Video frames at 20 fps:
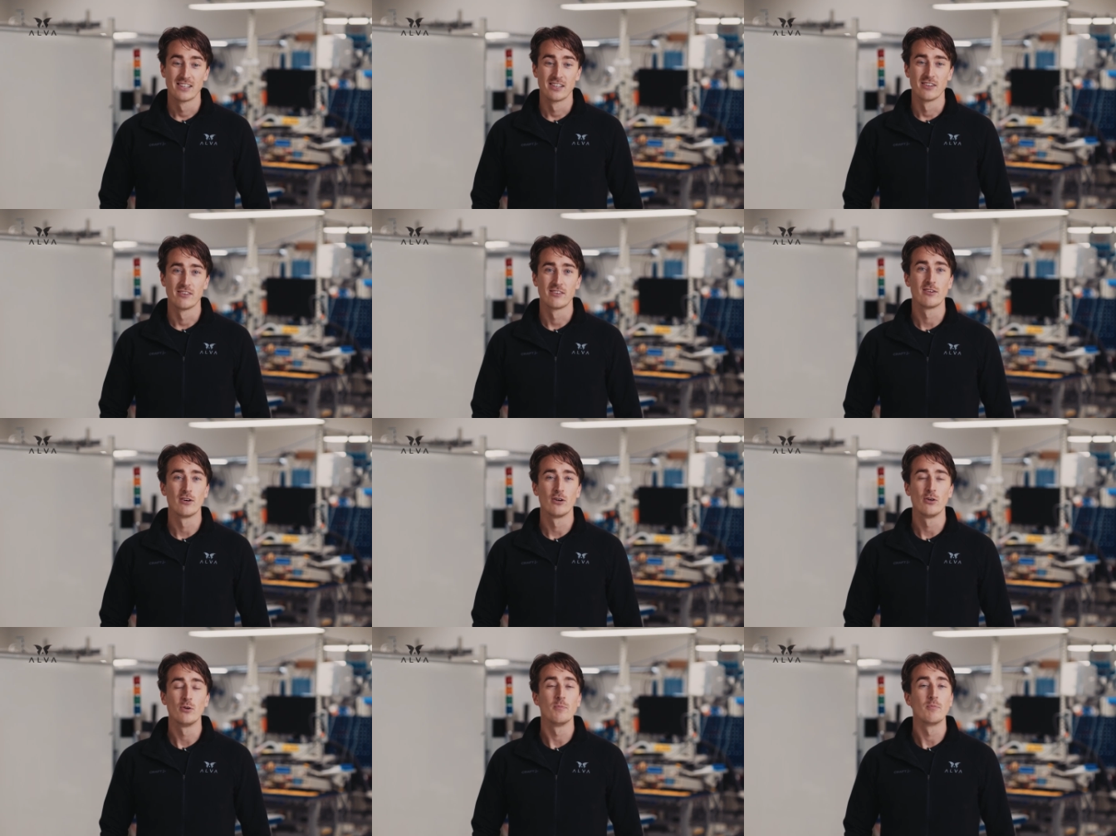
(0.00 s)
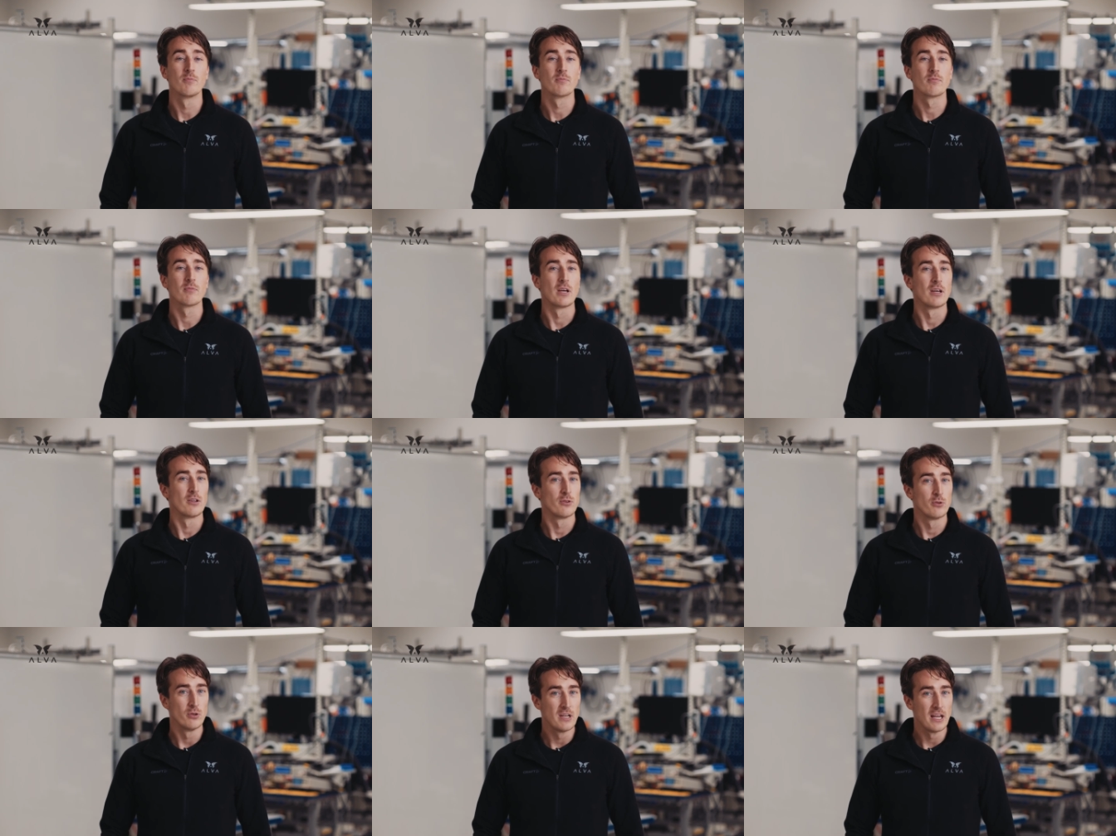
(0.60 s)
So
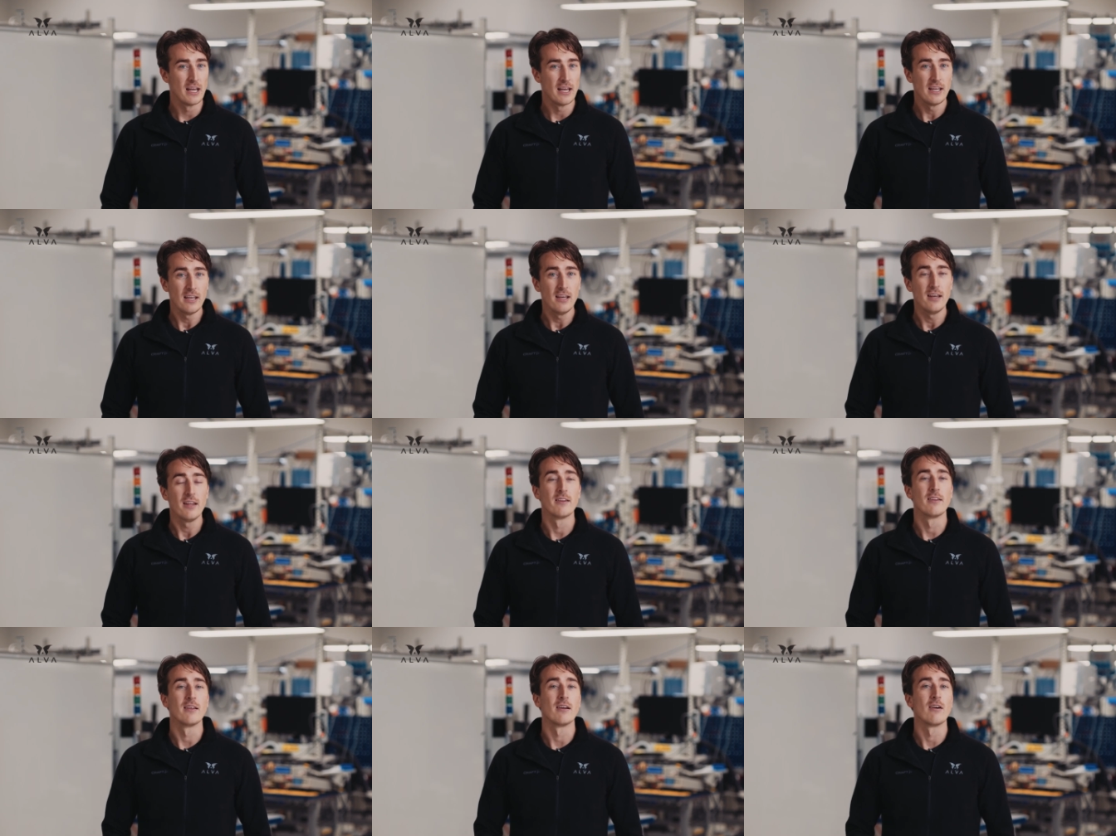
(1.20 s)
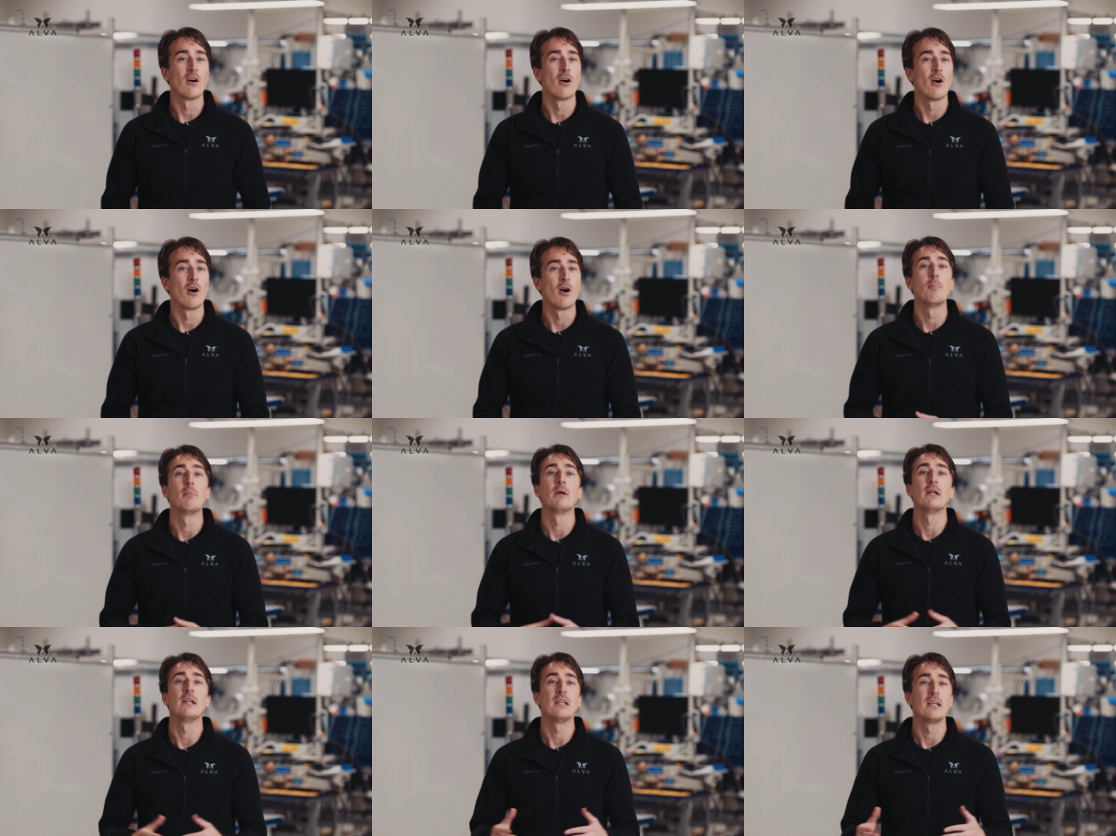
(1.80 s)
today there are
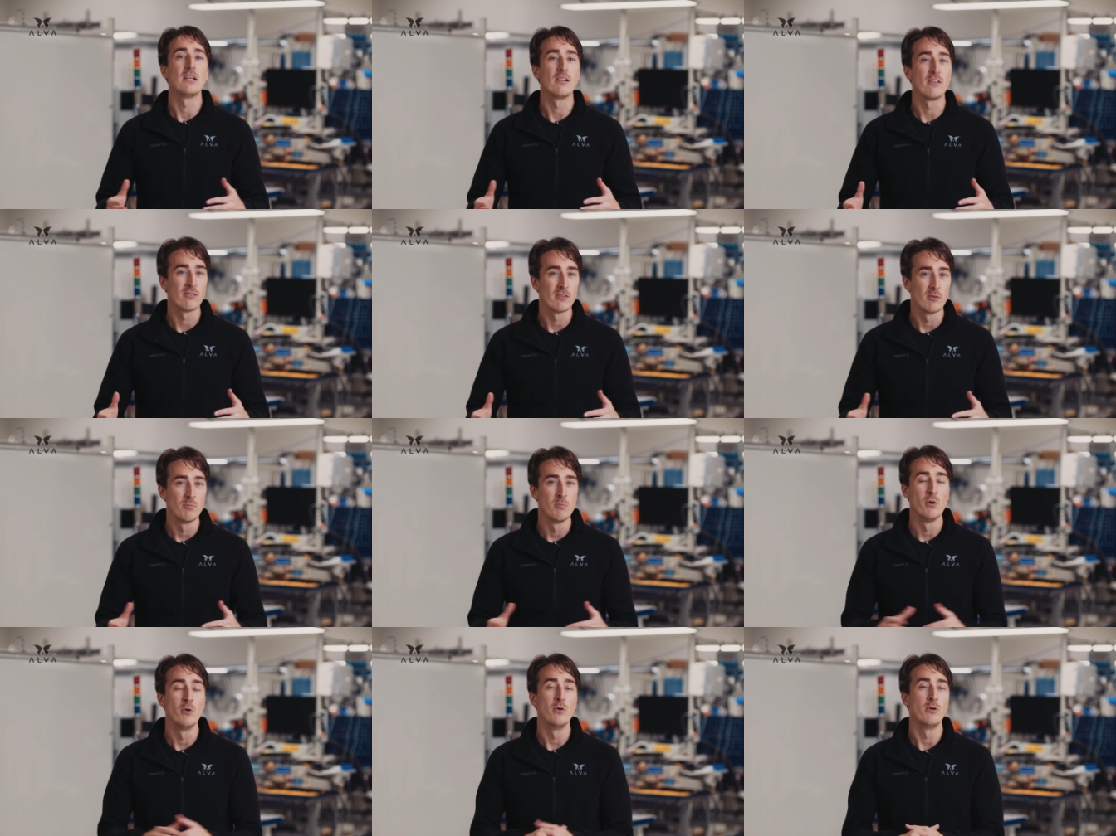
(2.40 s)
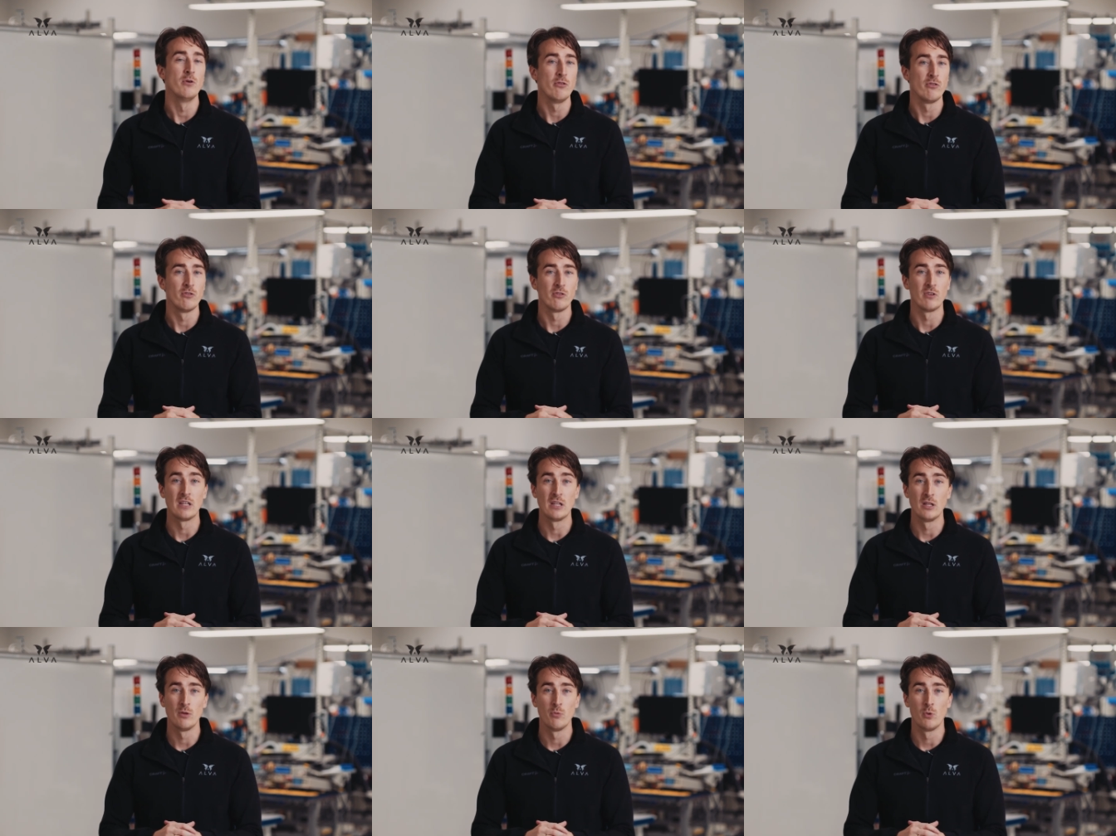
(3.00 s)
billions of motors
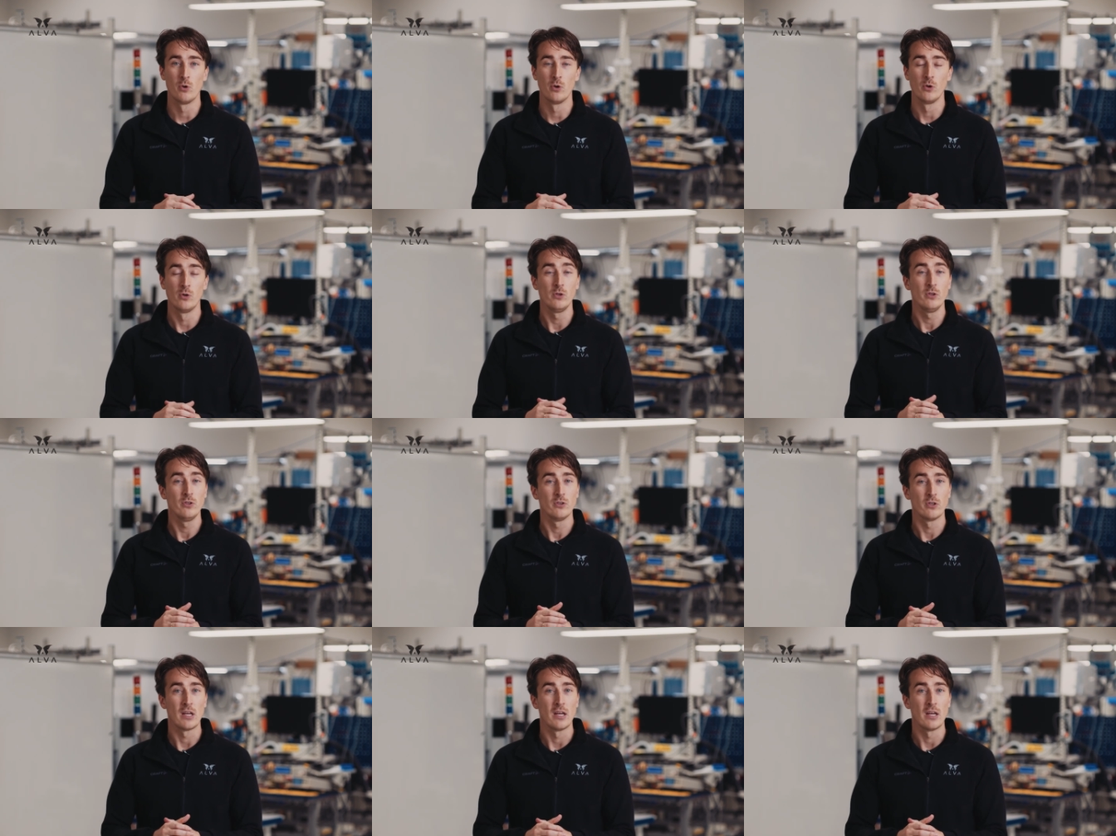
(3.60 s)
in the world,